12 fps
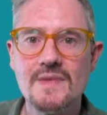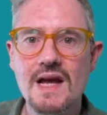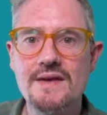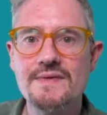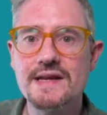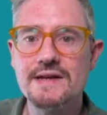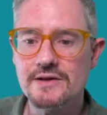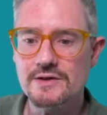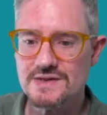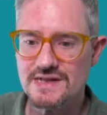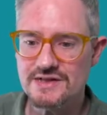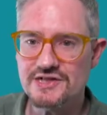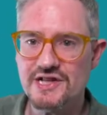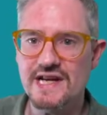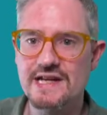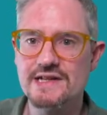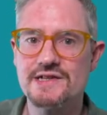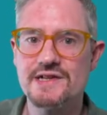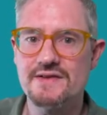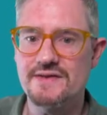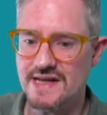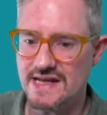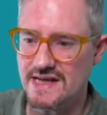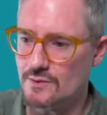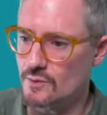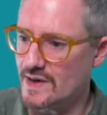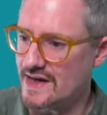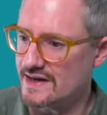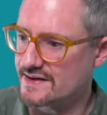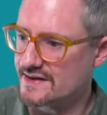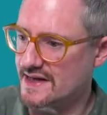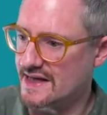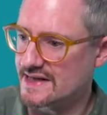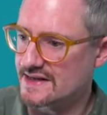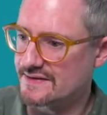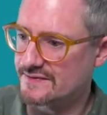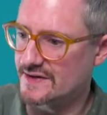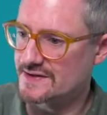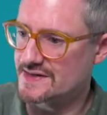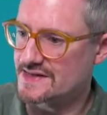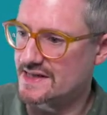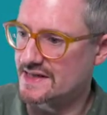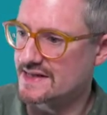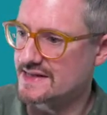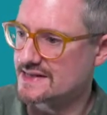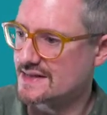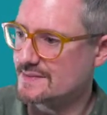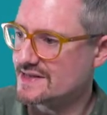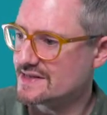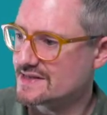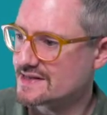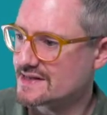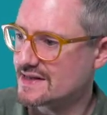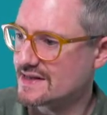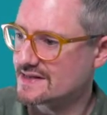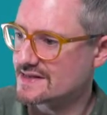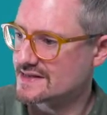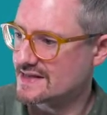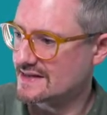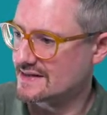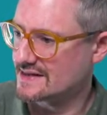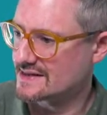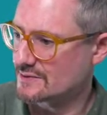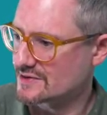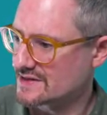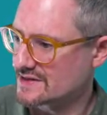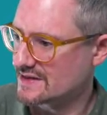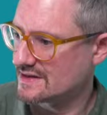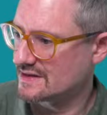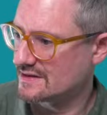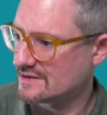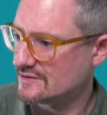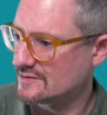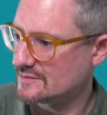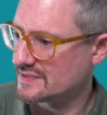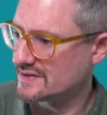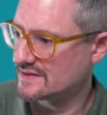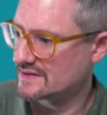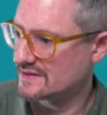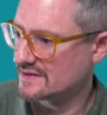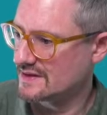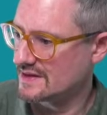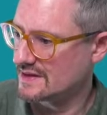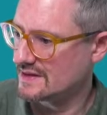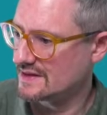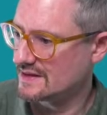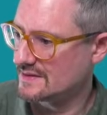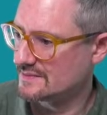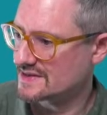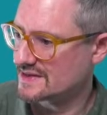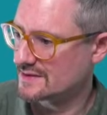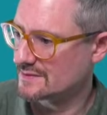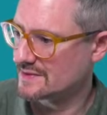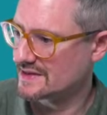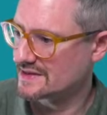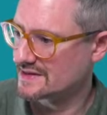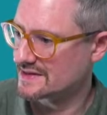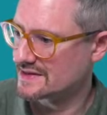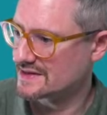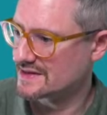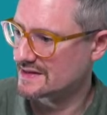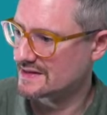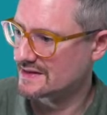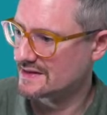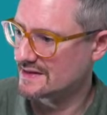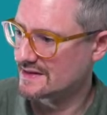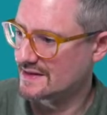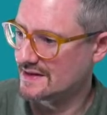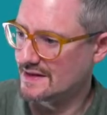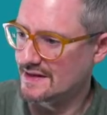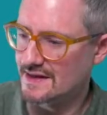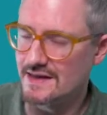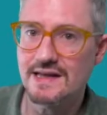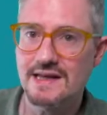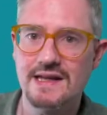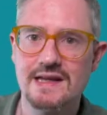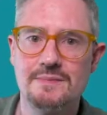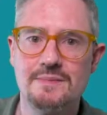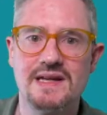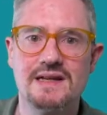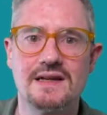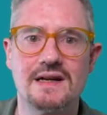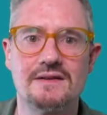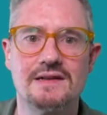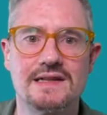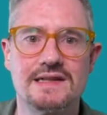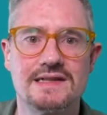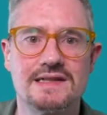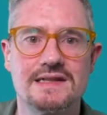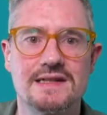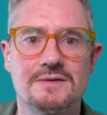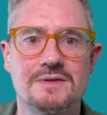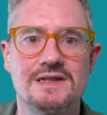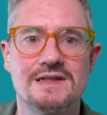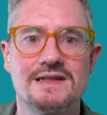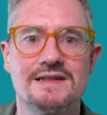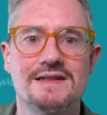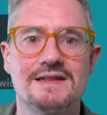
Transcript: then you can also change the width and font size. Let me just set this one to loop so that we can just keep it going. Is this going to work?